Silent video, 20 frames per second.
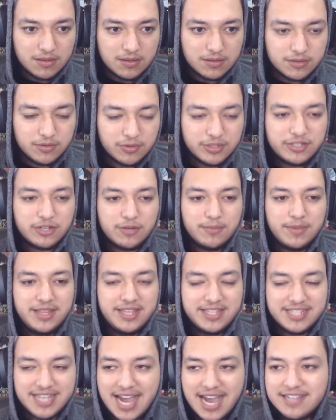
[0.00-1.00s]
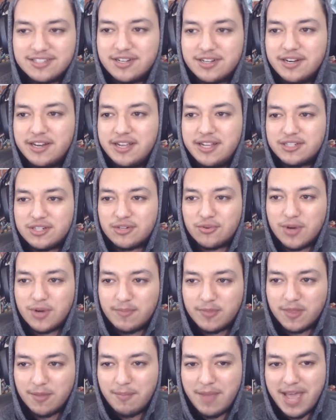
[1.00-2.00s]
Don't tell me these guys are gonna
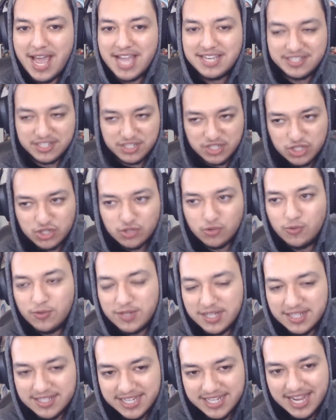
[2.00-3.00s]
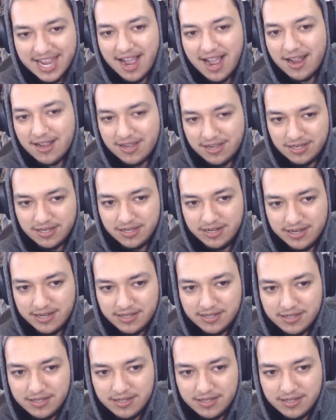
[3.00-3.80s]
interrupt the match as soon as it got good.